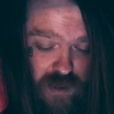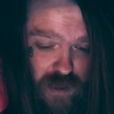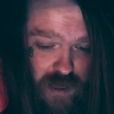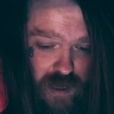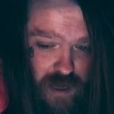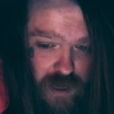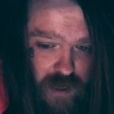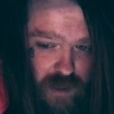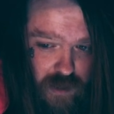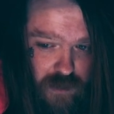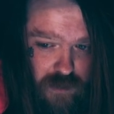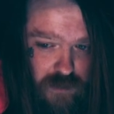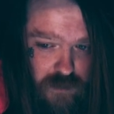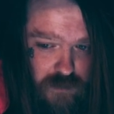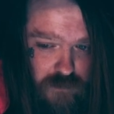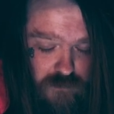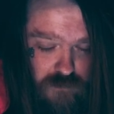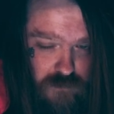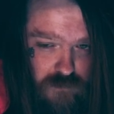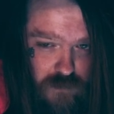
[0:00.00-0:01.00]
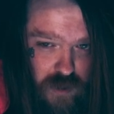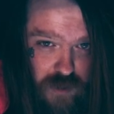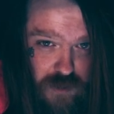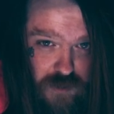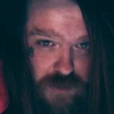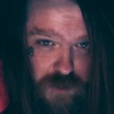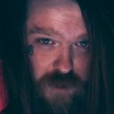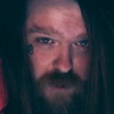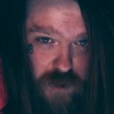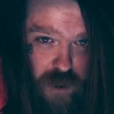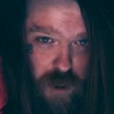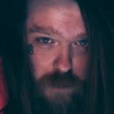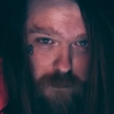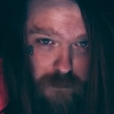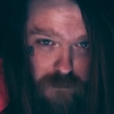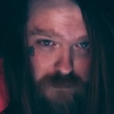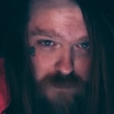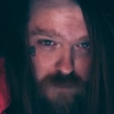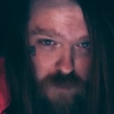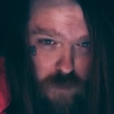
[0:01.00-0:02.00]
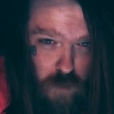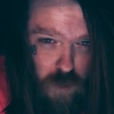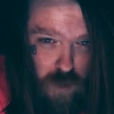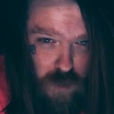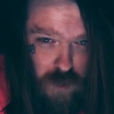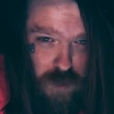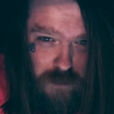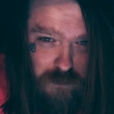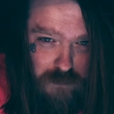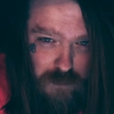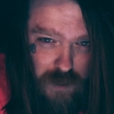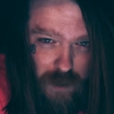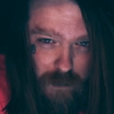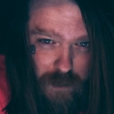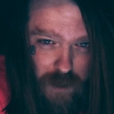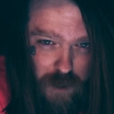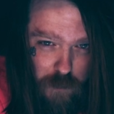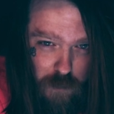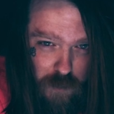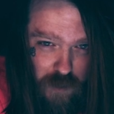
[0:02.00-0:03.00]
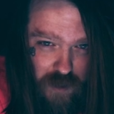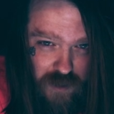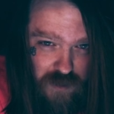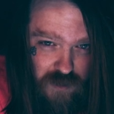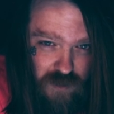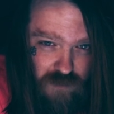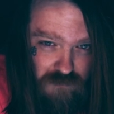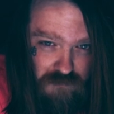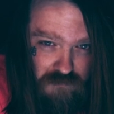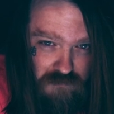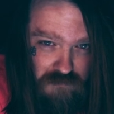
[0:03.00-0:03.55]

and in turn help the world be a better place.